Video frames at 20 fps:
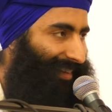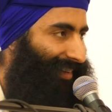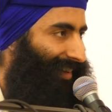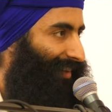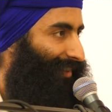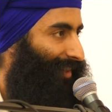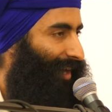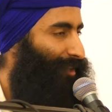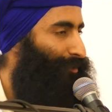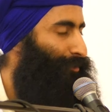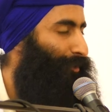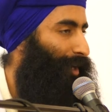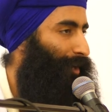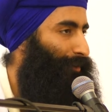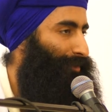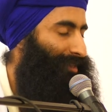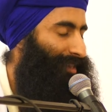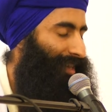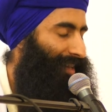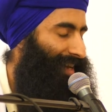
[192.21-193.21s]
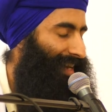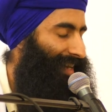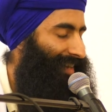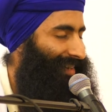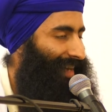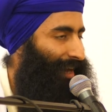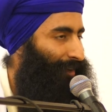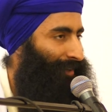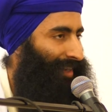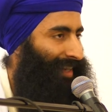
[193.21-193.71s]
And that's why I was lying
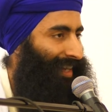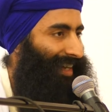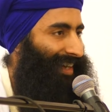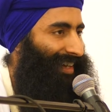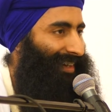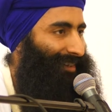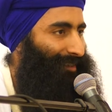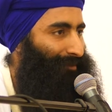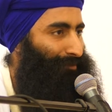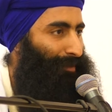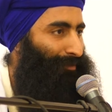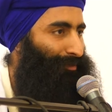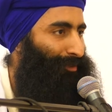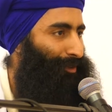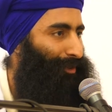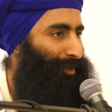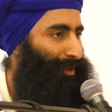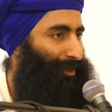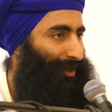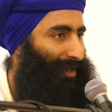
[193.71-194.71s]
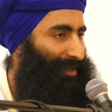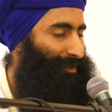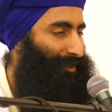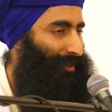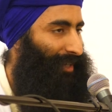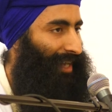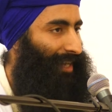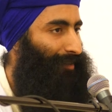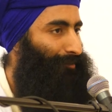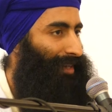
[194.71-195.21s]
down here before you as you
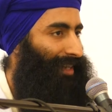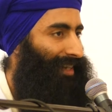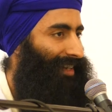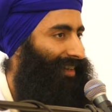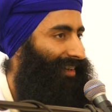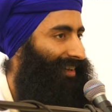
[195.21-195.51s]
came in.